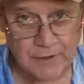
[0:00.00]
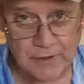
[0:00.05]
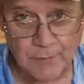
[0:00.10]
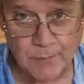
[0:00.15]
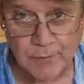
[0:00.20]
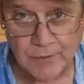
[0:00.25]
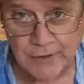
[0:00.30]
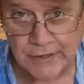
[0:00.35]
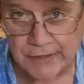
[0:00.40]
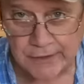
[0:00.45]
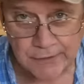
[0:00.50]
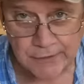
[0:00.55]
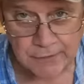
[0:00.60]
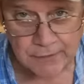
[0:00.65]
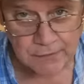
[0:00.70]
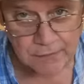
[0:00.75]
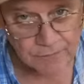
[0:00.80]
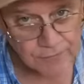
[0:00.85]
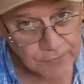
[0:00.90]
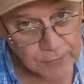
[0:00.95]
I'm gonna eat
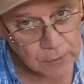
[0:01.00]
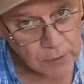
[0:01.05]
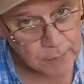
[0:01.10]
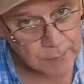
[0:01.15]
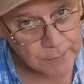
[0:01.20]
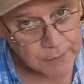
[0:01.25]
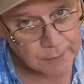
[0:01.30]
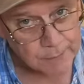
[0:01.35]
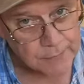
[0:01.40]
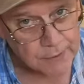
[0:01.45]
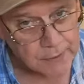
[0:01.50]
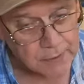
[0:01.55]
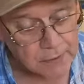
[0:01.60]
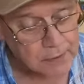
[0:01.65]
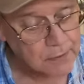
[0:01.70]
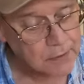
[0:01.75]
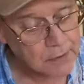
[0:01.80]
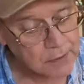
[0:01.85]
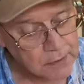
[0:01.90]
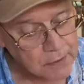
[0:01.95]
a few of them in a minute.
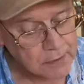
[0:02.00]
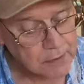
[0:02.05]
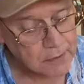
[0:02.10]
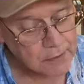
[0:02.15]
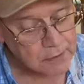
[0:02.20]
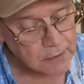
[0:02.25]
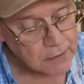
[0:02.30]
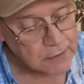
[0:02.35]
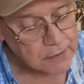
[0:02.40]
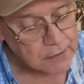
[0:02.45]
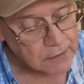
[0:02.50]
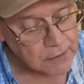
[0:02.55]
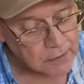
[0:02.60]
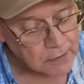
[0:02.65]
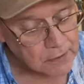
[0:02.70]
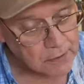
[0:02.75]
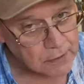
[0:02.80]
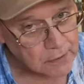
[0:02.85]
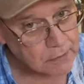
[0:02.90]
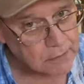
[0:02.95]

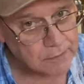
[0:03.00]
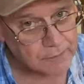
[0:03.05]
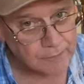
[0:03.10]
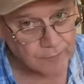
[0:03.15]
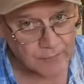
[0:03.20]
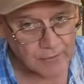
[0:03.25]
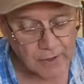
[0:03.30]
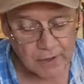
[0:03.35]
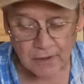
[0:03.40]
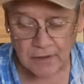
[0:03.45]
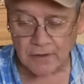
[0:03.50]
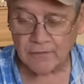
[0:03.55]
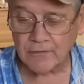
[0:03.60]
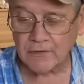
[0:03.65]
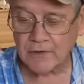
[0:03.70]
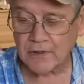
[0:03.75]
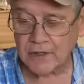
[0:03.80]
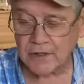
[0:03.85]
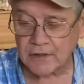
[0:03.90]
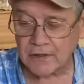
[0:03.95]
You know,
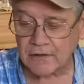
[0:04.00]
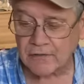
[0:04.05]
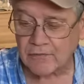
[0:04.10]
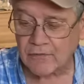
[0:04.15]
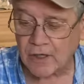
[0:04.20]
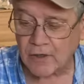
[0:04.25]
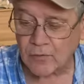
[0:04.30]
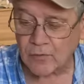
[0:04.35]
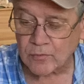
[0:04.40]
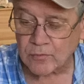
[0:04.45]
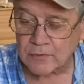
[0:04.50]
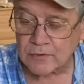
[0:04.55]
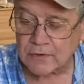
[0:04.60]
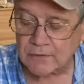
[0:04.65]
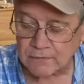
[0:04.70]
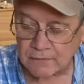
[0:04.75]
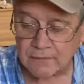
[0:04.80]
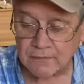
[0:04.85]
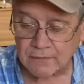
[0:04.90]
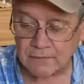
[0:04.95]
ain't nothing wrong with,
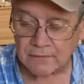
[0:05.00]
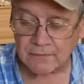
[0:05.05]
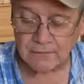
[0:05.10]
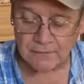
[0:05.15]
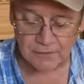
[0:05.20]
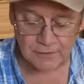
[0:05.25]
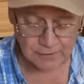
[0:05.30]
you